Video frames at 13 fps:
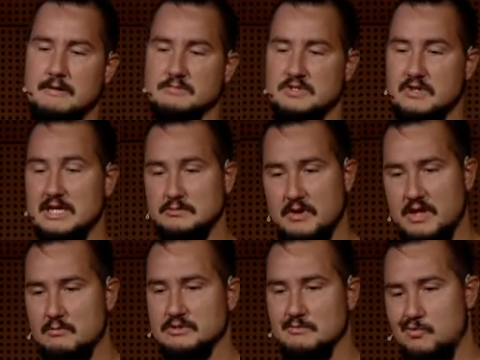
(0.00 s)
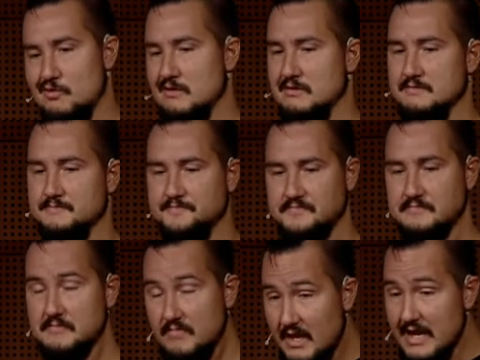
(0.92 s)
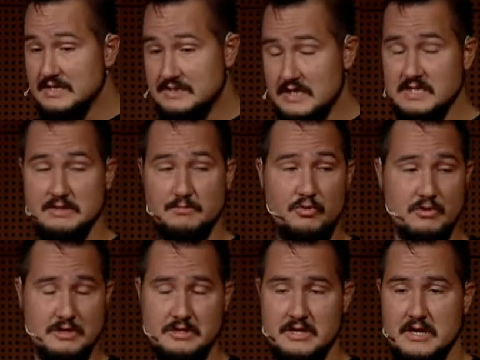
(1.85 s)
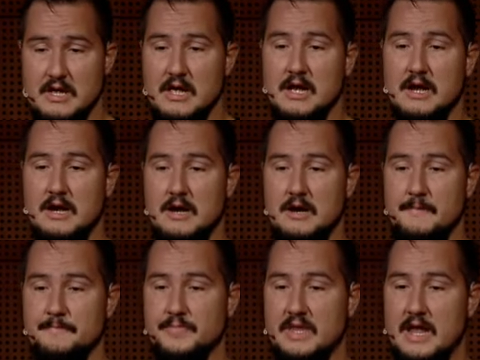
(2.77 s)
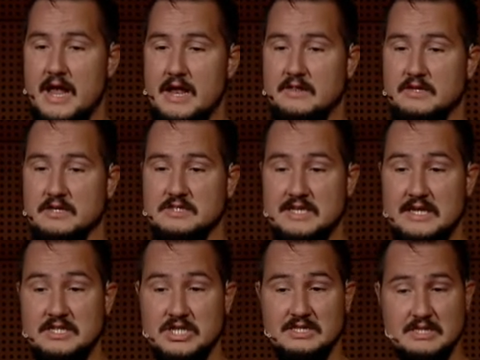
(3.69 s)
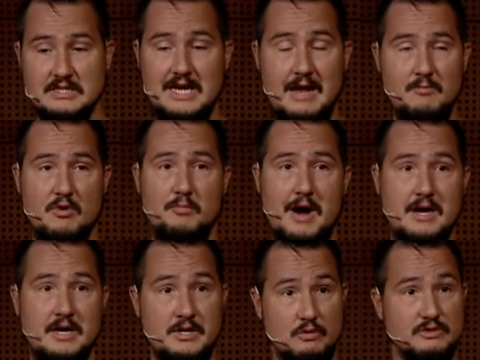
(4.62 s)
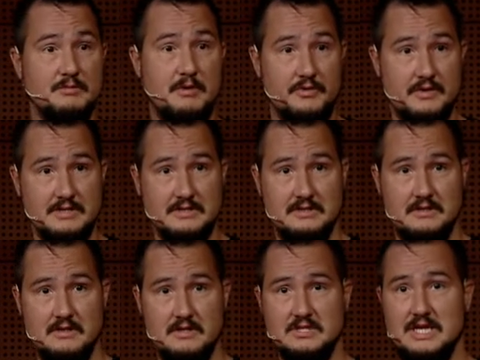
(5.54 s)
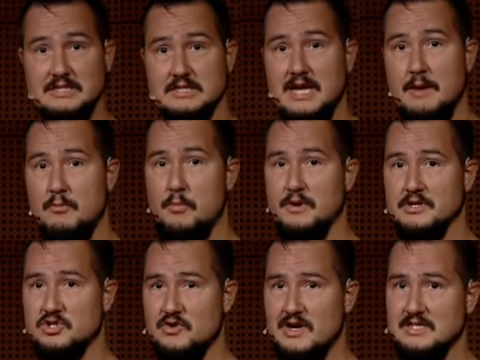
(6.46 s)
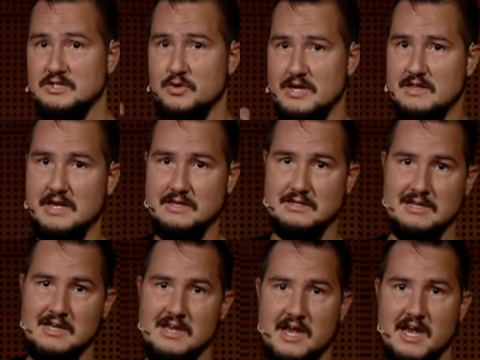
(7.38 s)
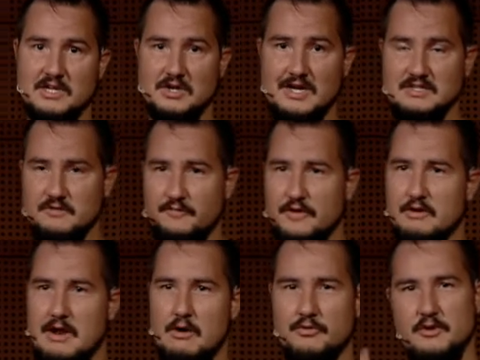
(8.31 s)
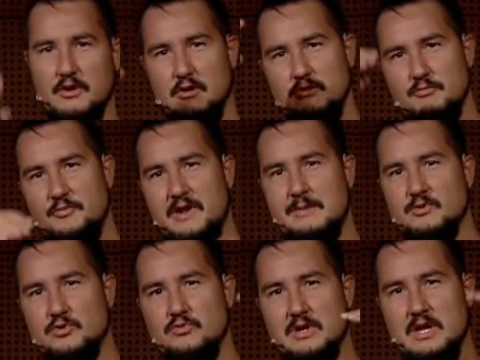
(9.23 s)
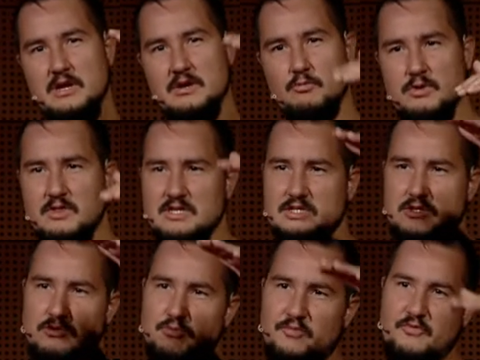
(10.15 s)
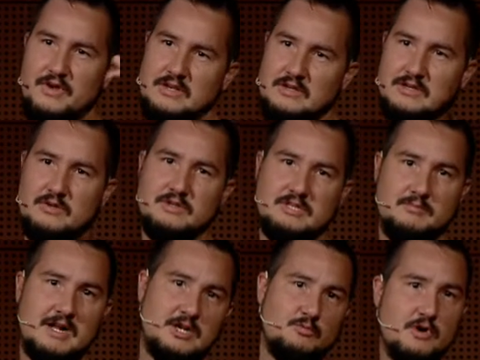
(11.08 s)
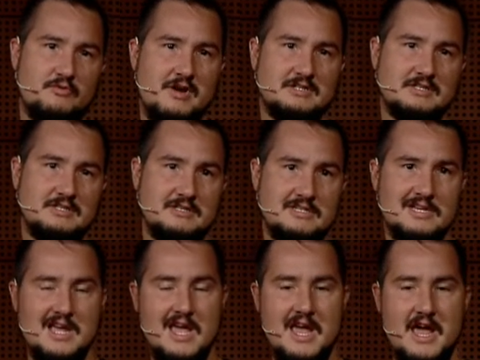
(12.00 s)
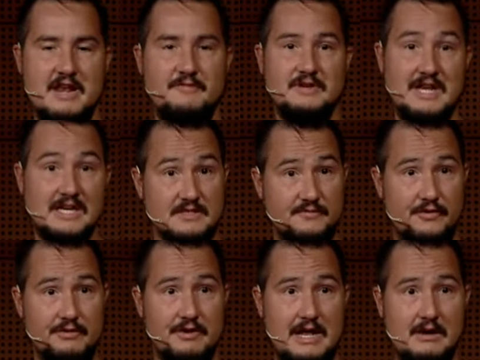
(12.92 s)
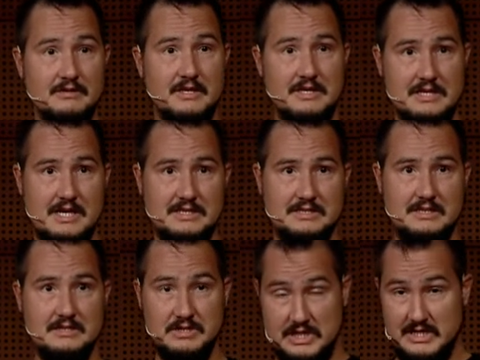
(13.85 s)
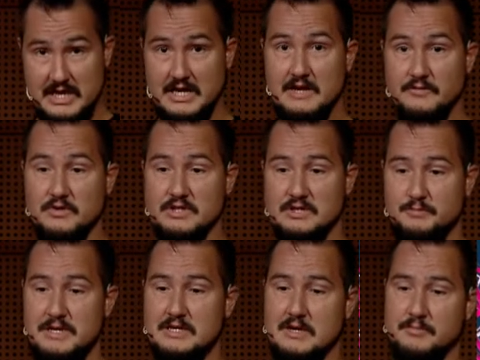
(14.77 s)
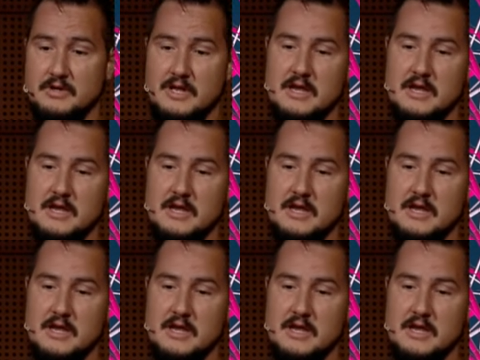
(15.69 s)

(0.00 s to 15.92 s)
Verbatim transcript: So that's why that was important, and still is important. And the just-in-time compiler knows about this. The just-in-time compiler tries to hit that. It tries to figure out the loop that I'm doing here. Would this loop fit into these multi-word registers? And if it does figure it out, and it does it, it can give you the speed up.